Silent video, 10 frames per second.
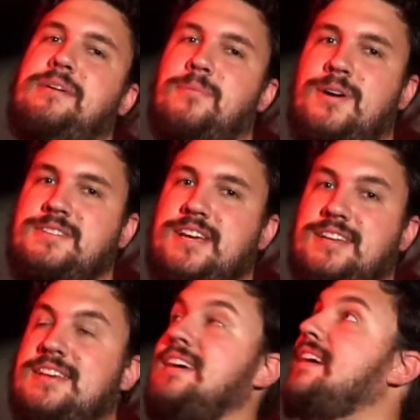
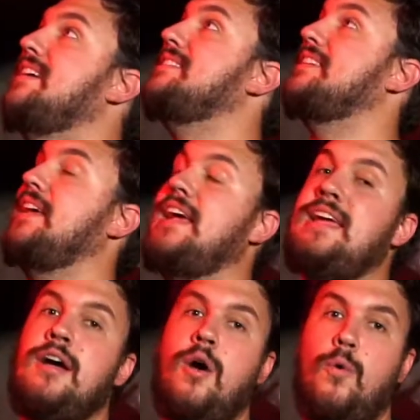project.
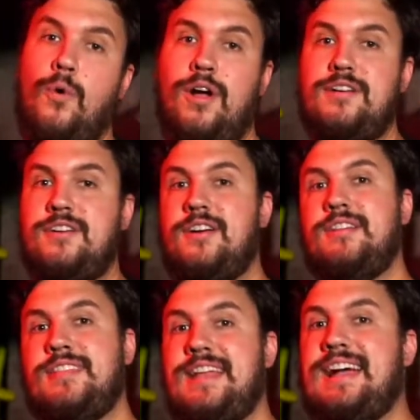Today, we're under
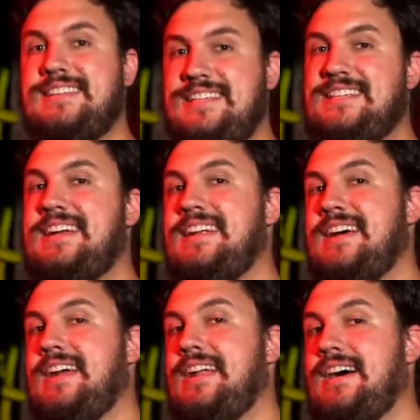the
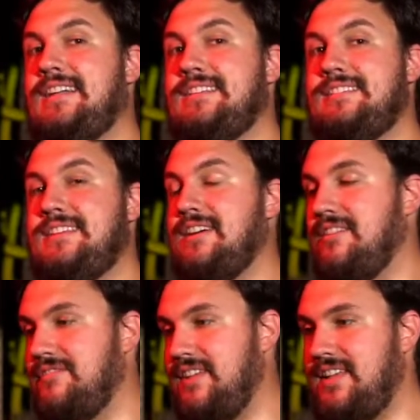1999 Honda
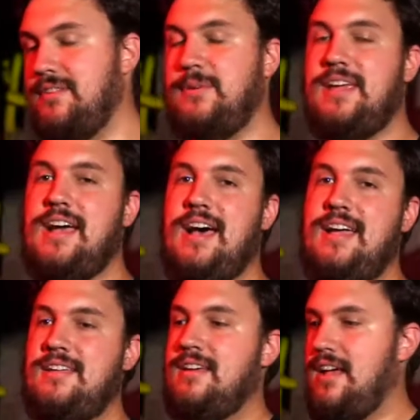CR-V that we
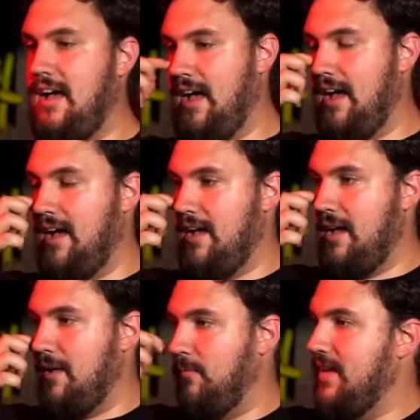got,
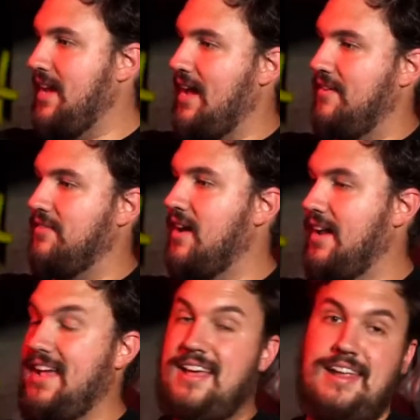and we have gone
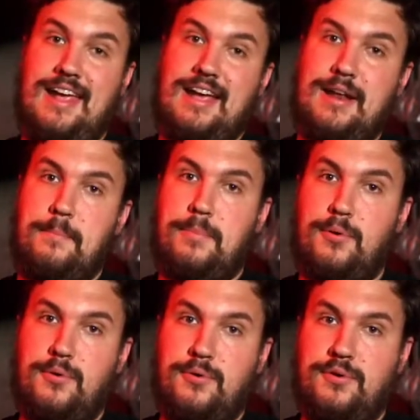ahead and
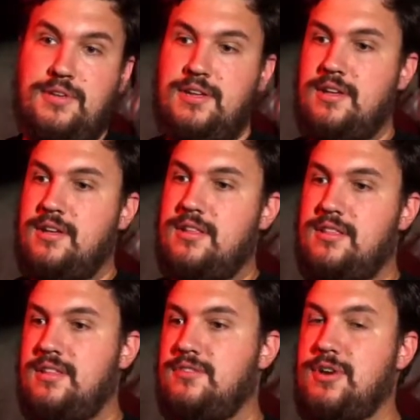pulled
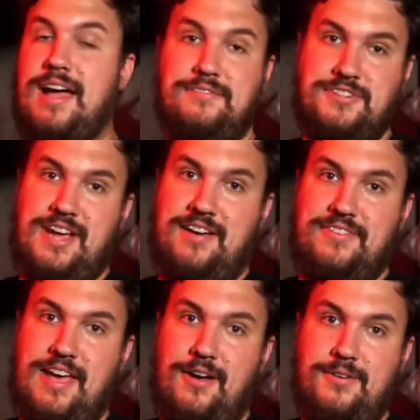the drive
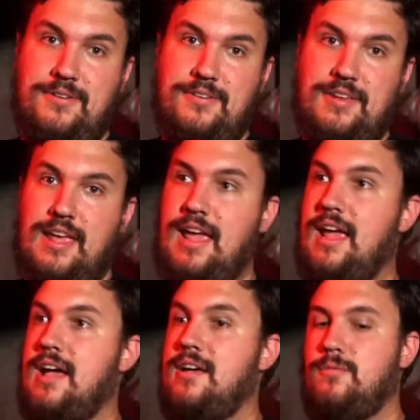shaft out,
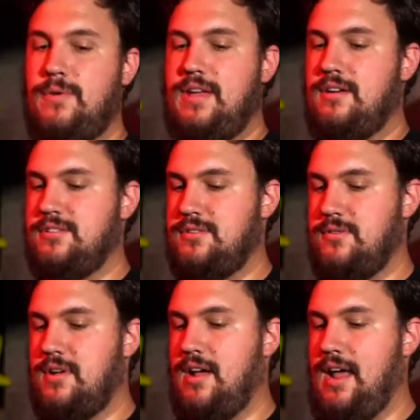and we also
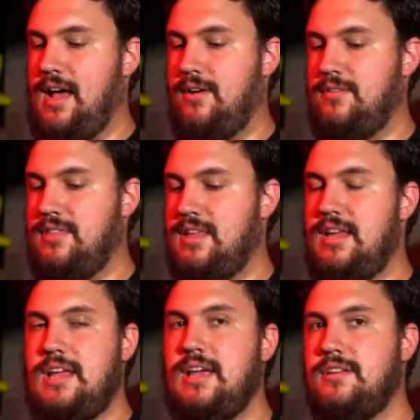got out
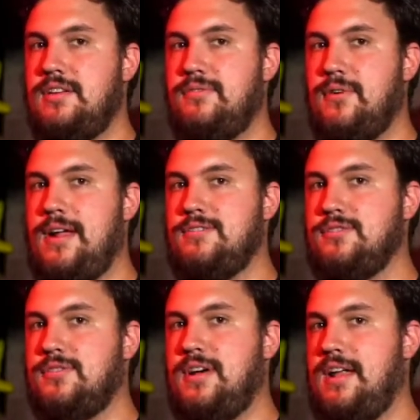the
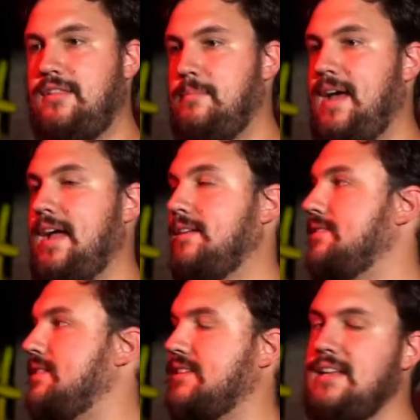differential out of the bag,
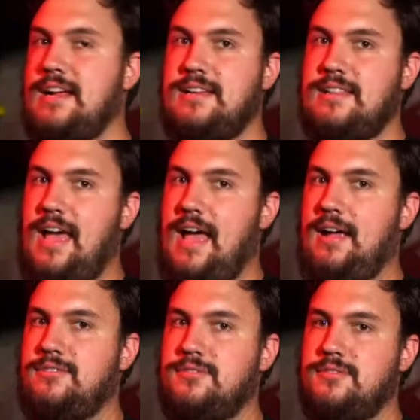disconnected the
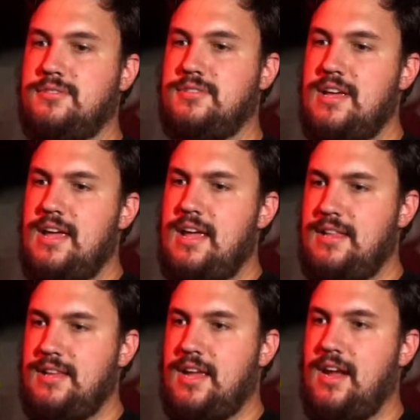axles
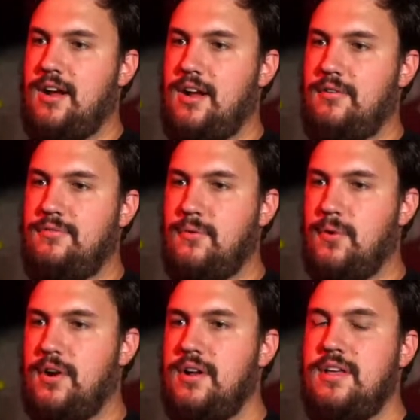and the carrier
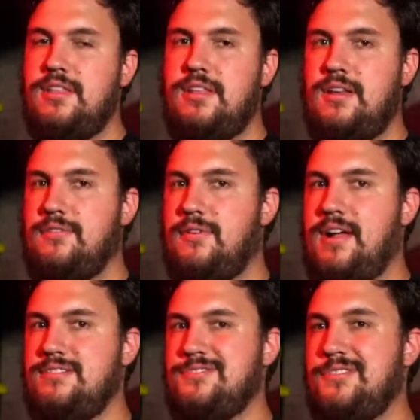for the
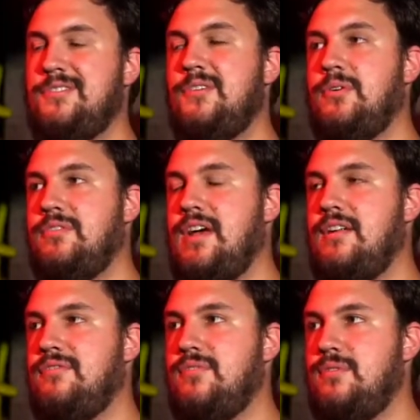differential. We've got a
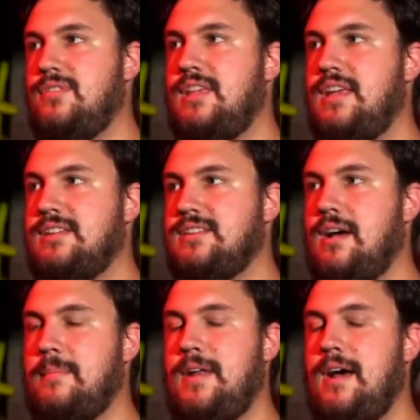few things
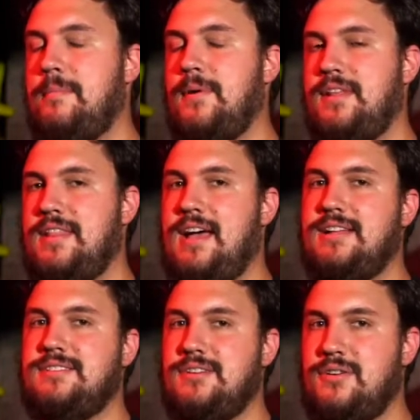coming up on
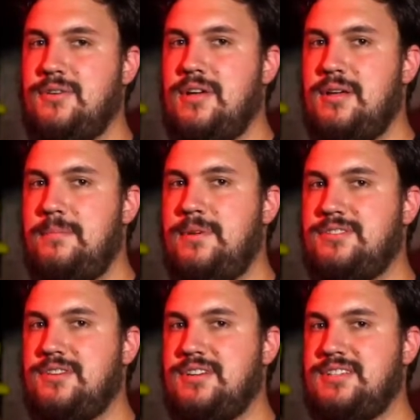that, so be
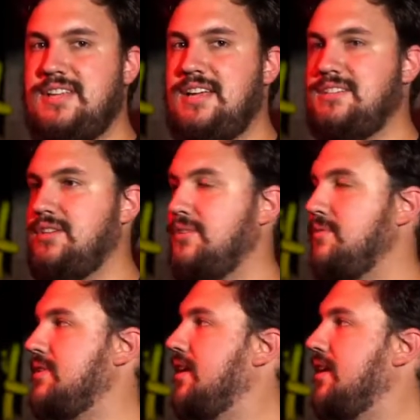sure to stay tuned.